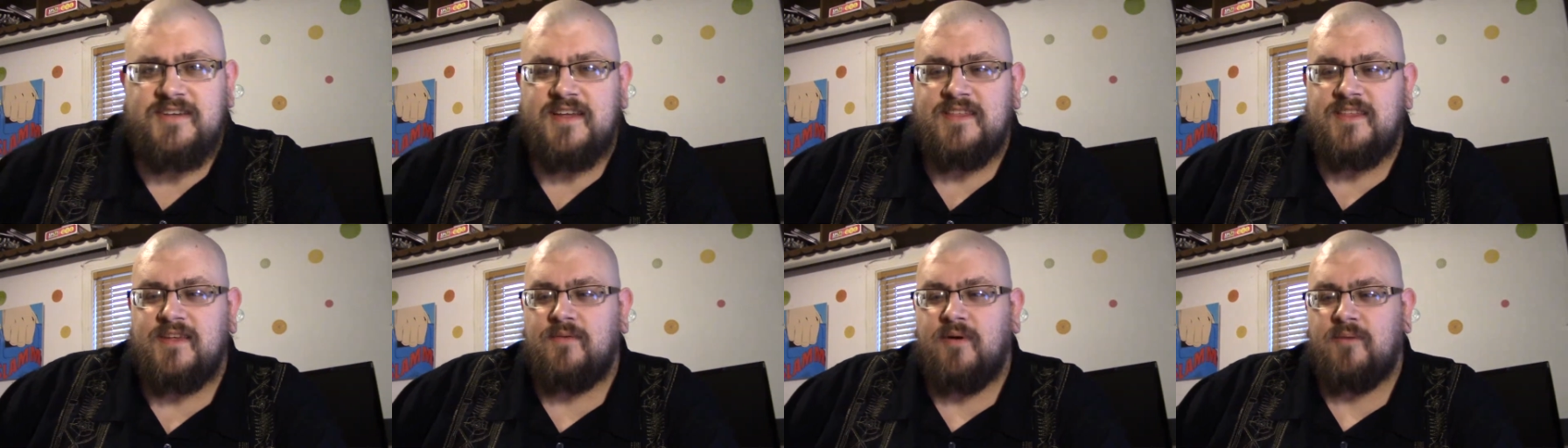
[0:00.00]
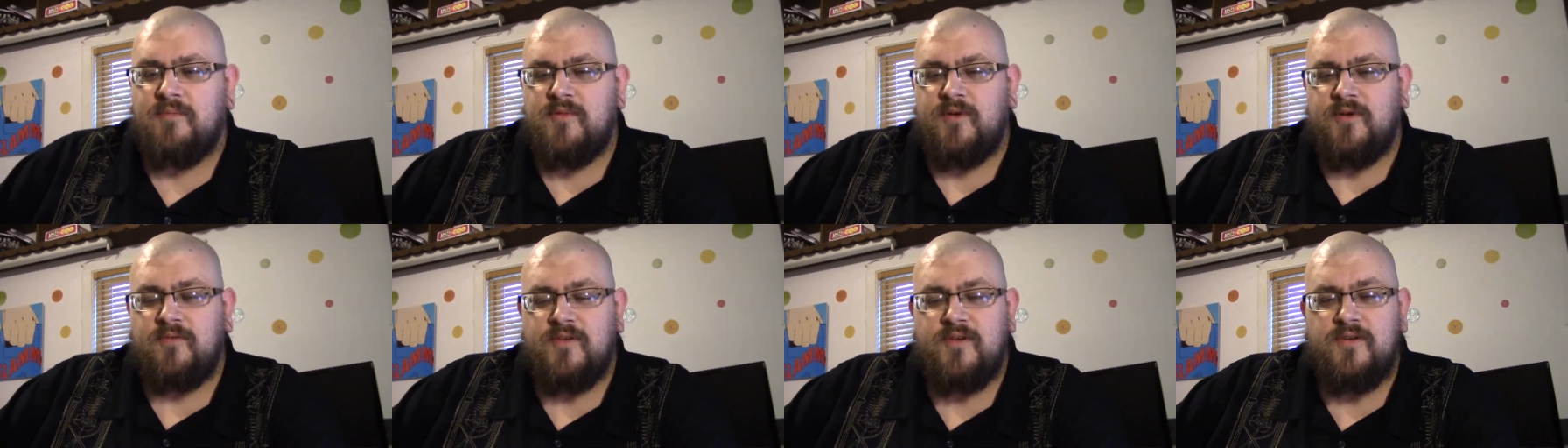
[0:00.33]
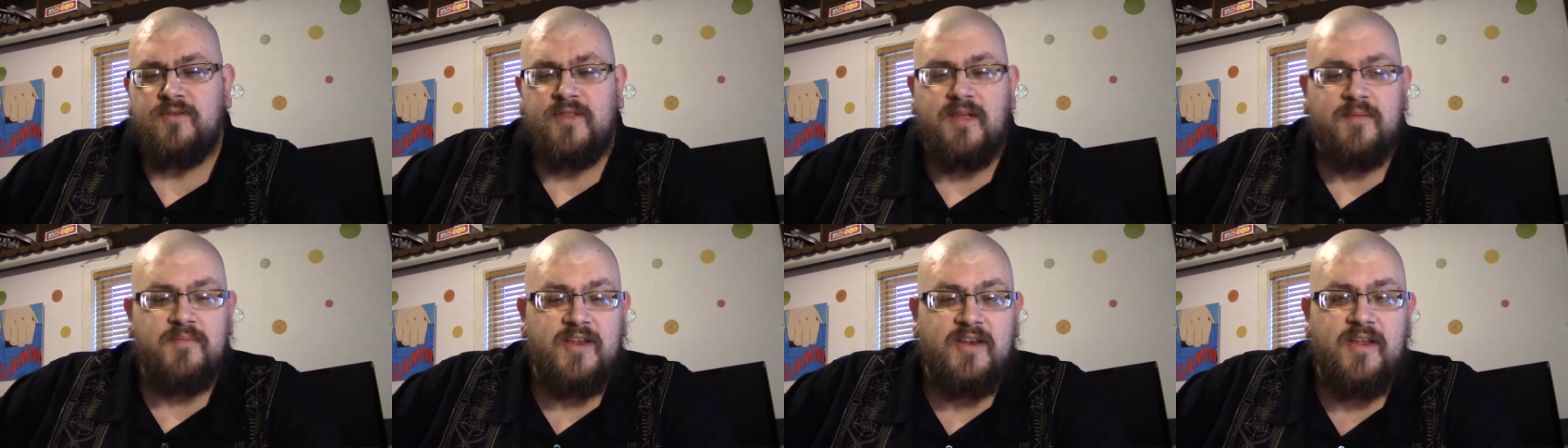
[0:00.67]
anything you want me to
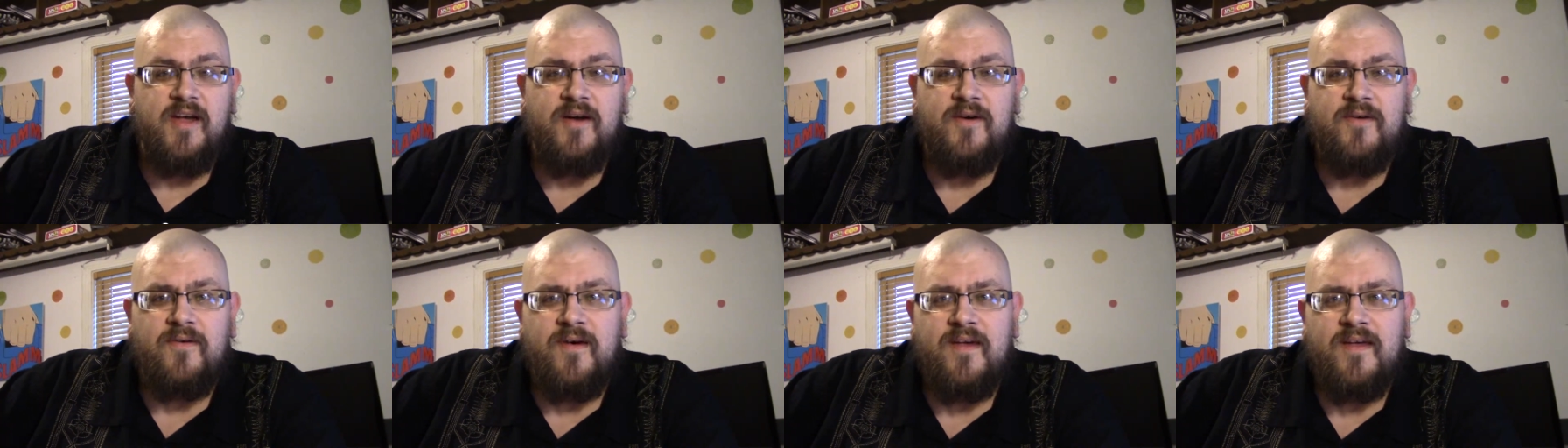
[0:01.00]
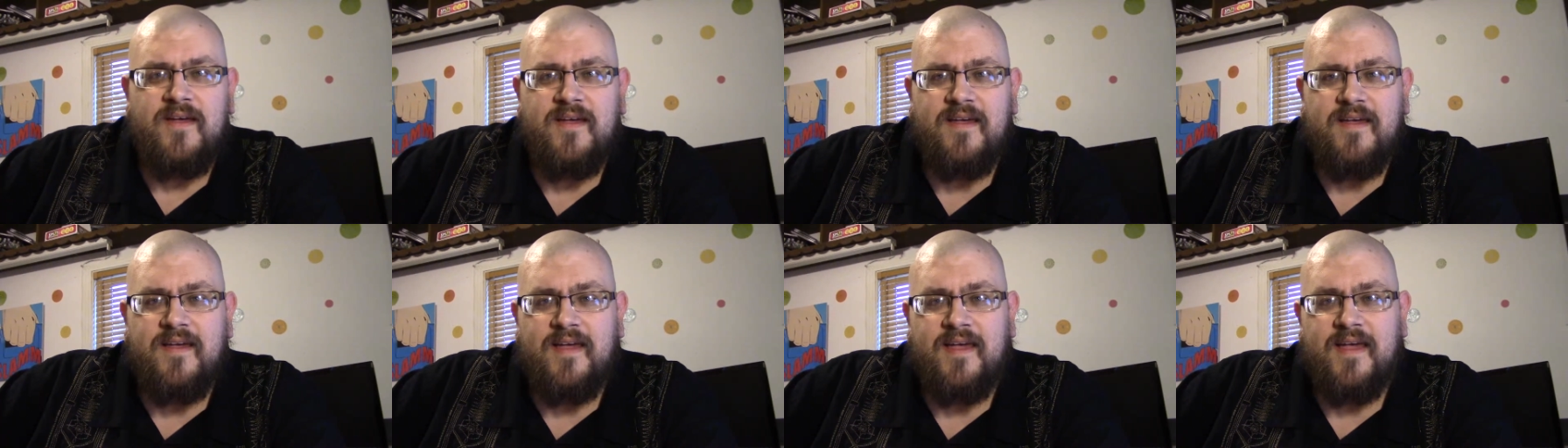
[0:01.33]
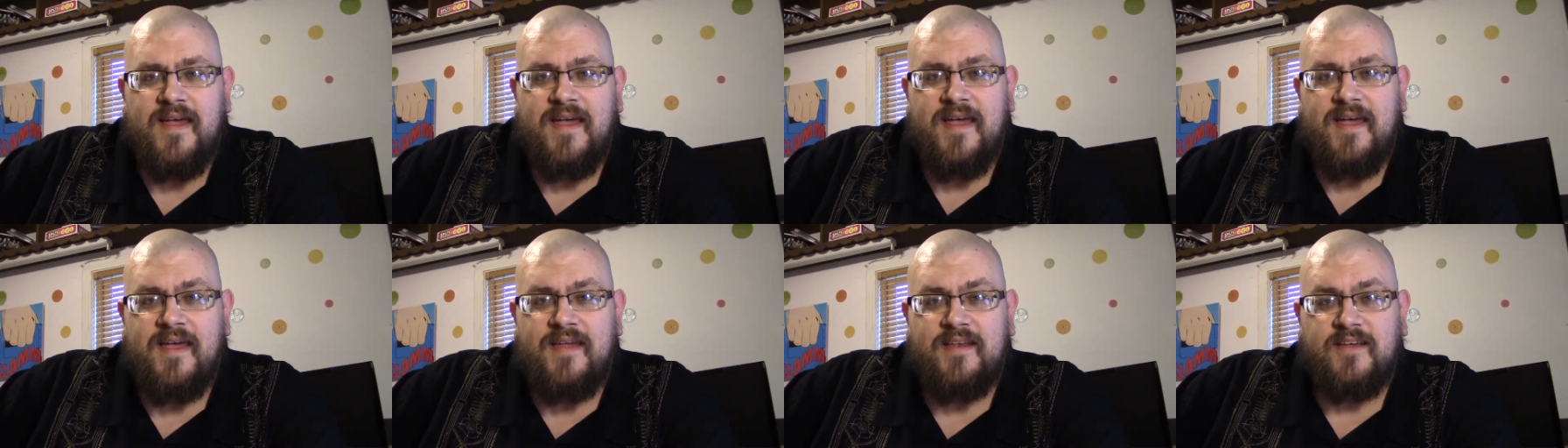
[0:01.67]
review, let me know,
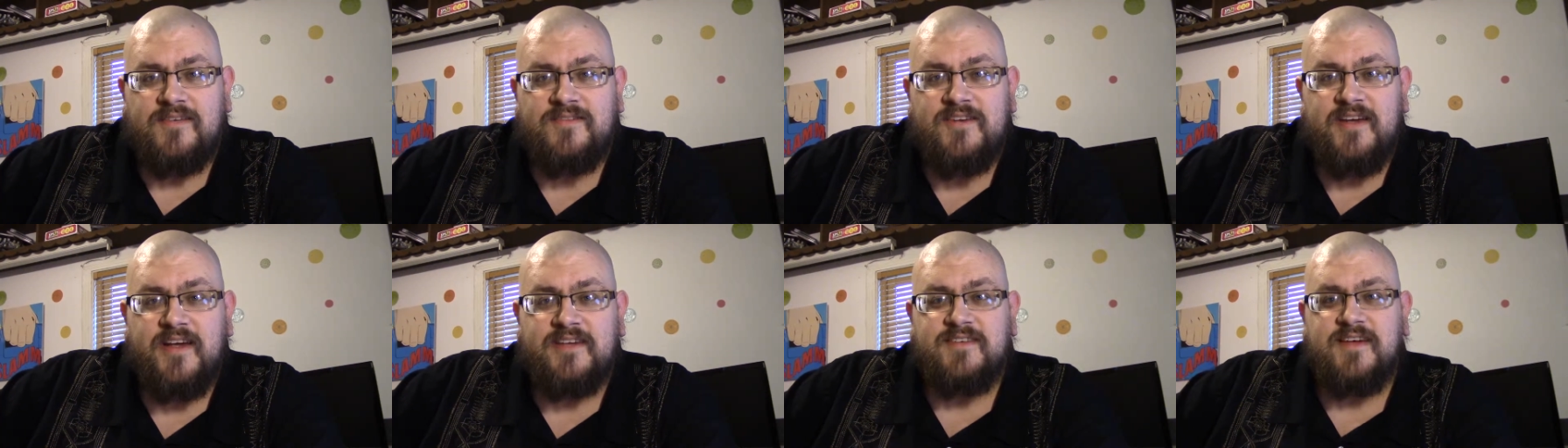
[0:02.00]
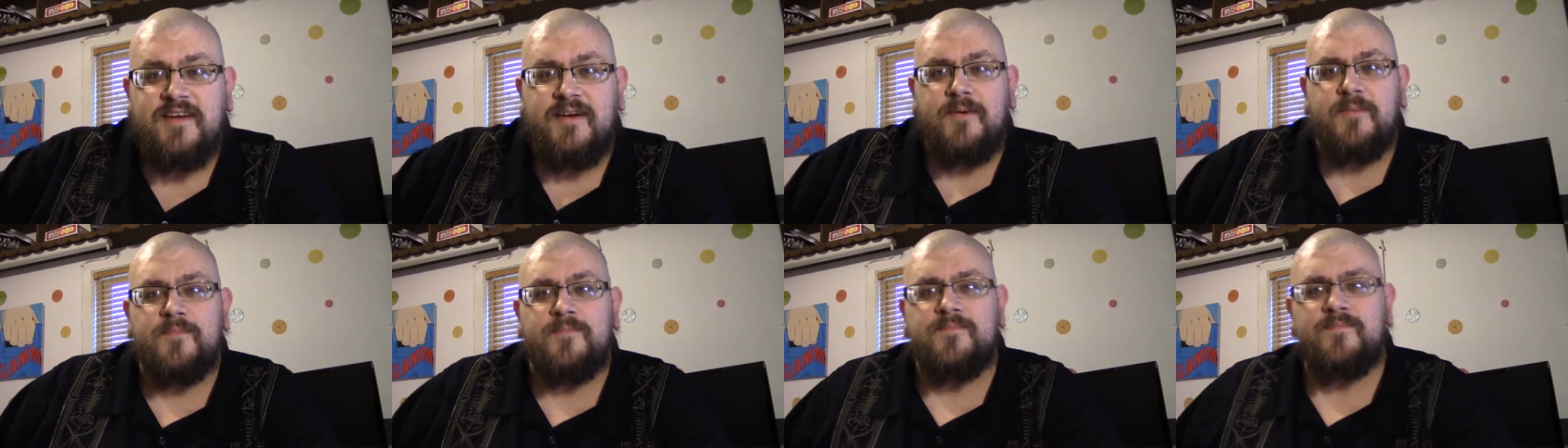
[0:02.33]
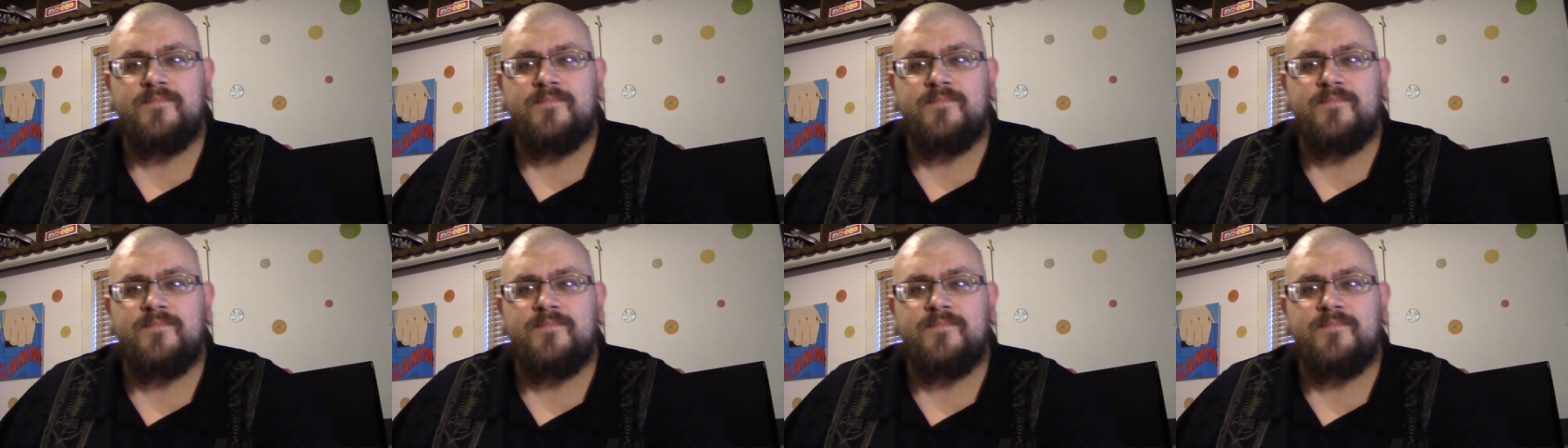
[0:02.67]
and I'll see you guys later.